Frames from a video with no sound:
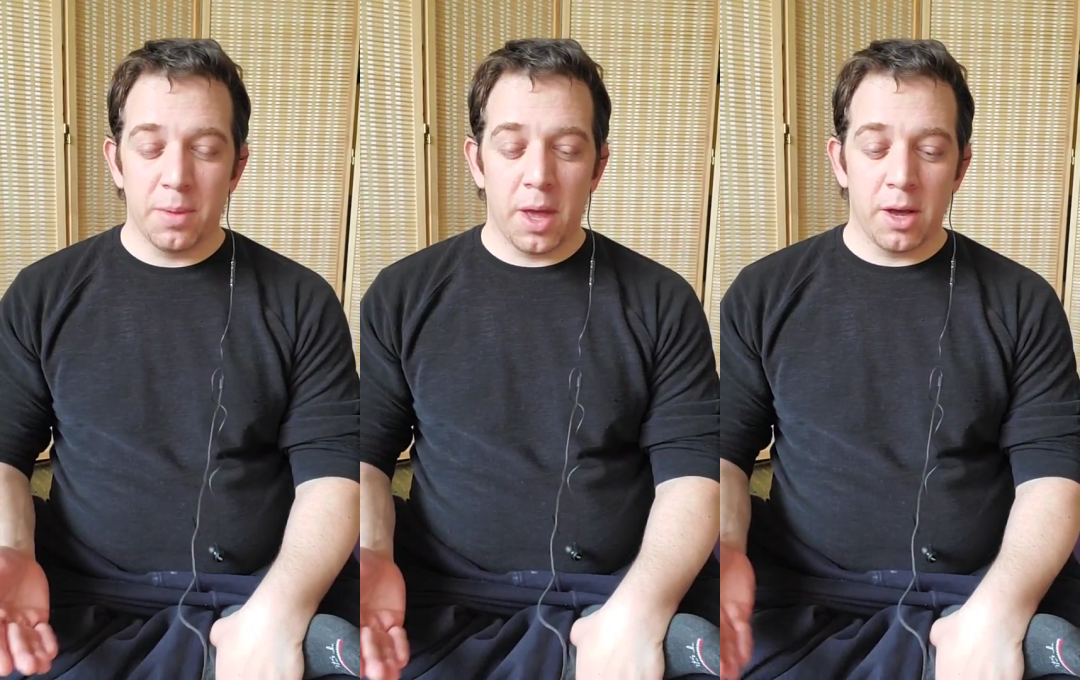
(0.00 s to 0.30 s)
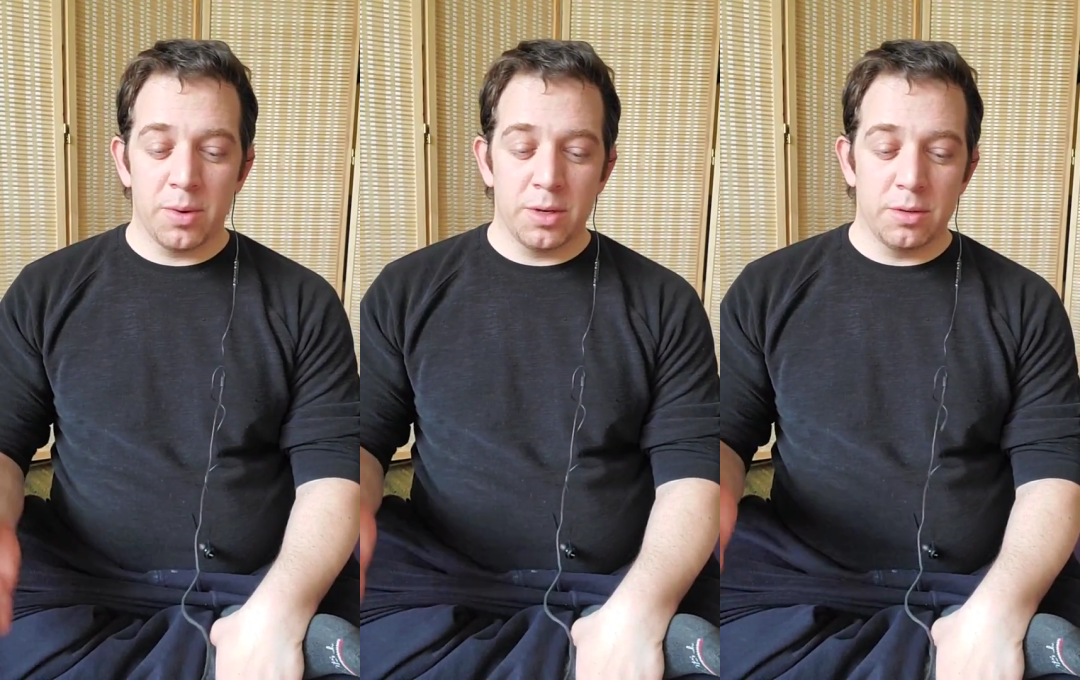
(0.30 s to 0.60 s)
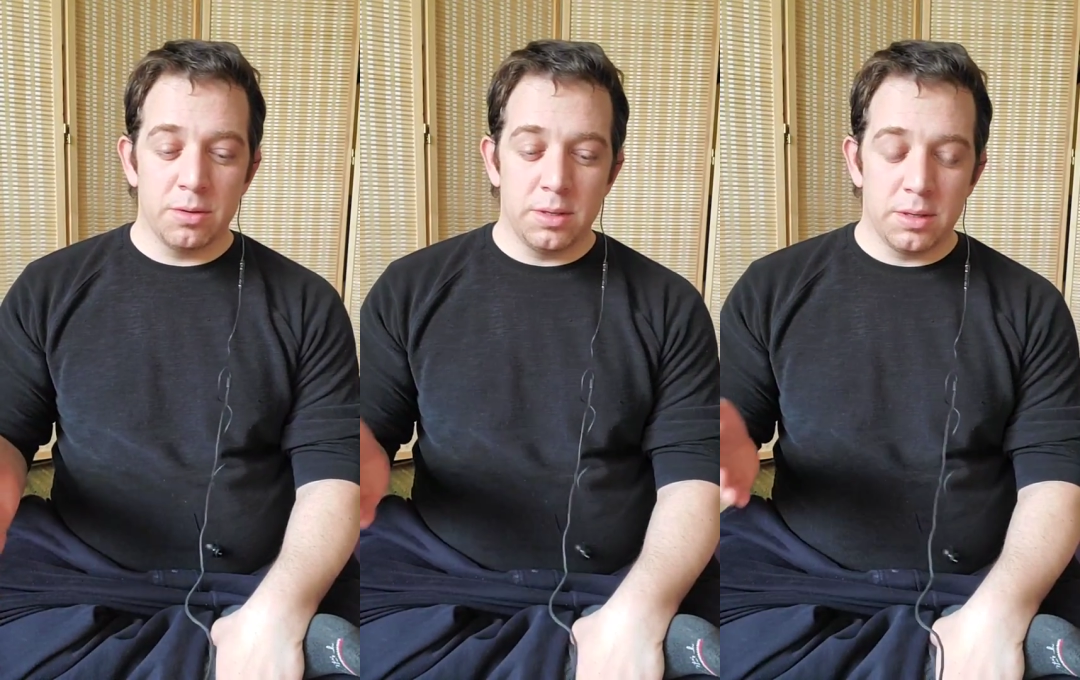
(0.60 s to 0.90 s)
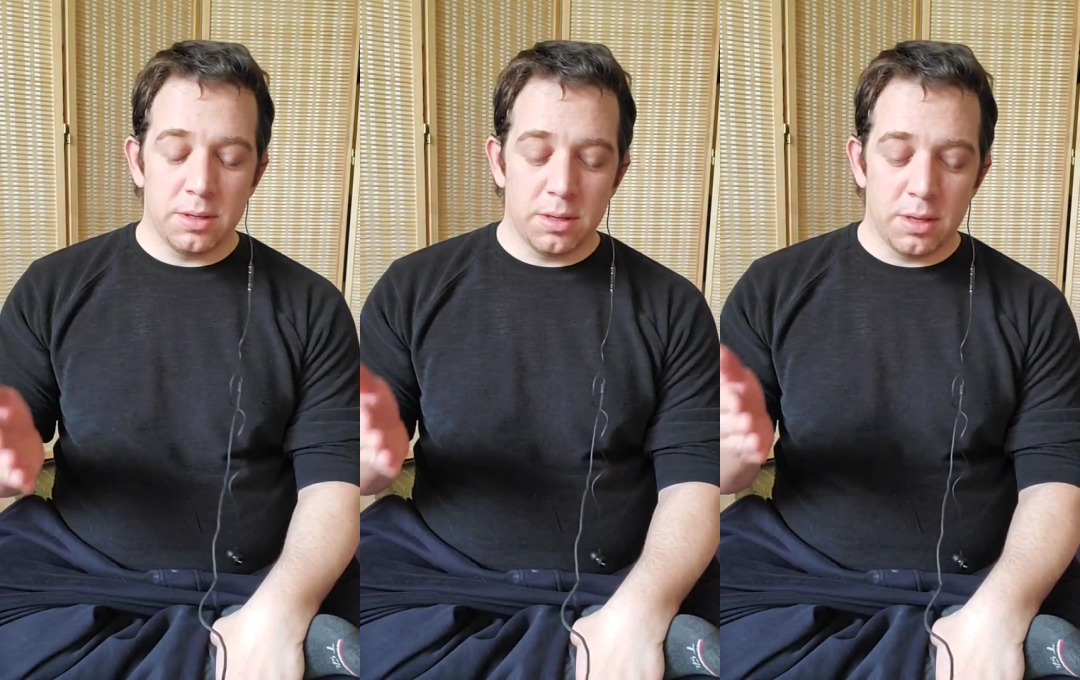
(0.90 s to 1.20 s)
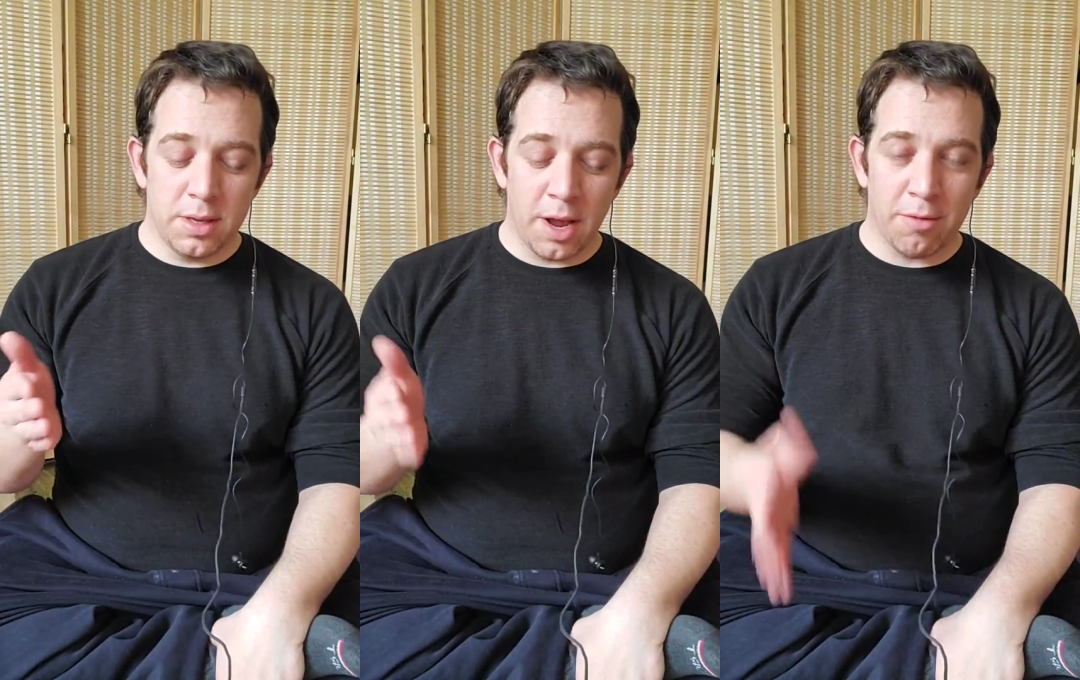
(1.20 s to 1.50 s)
I go into
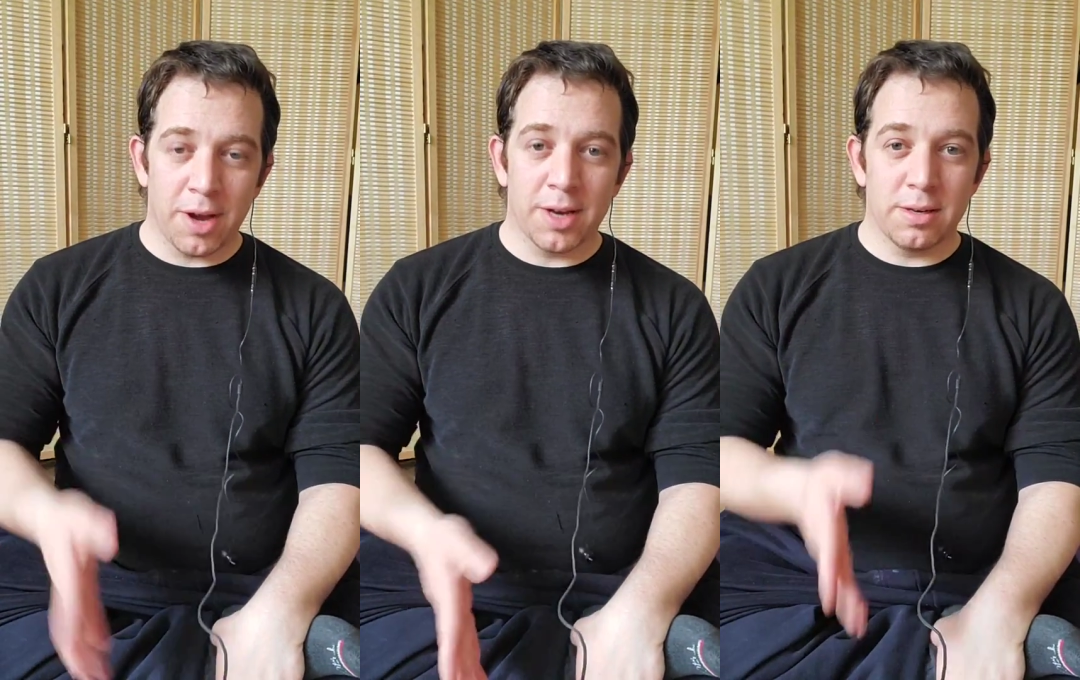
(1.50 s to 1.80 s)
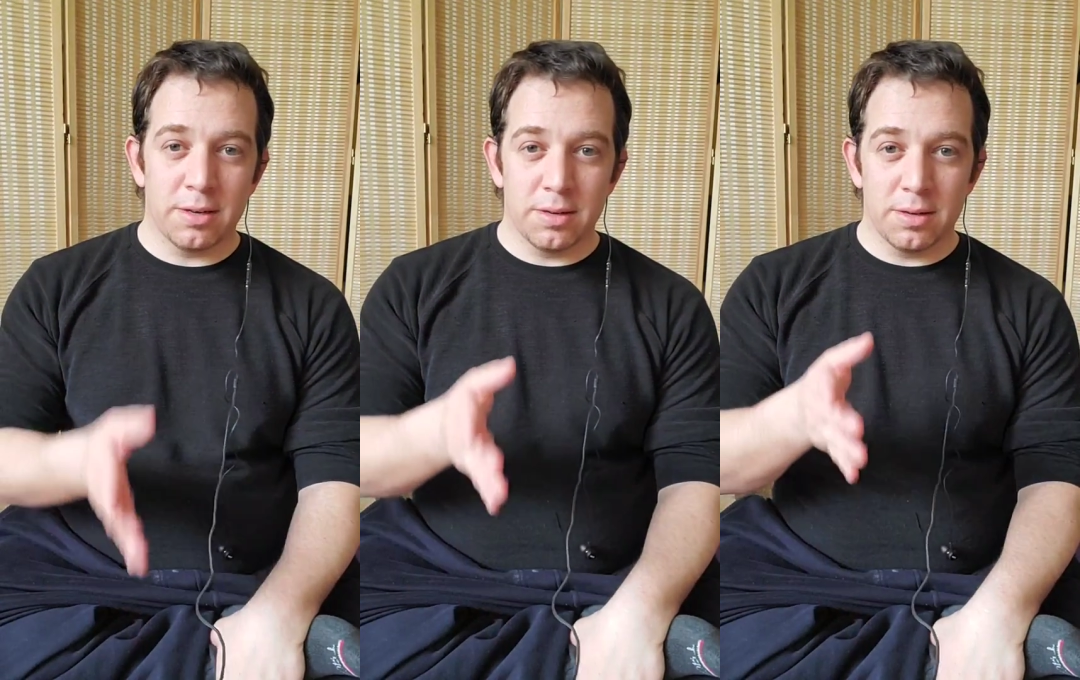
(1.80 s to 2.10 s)
direct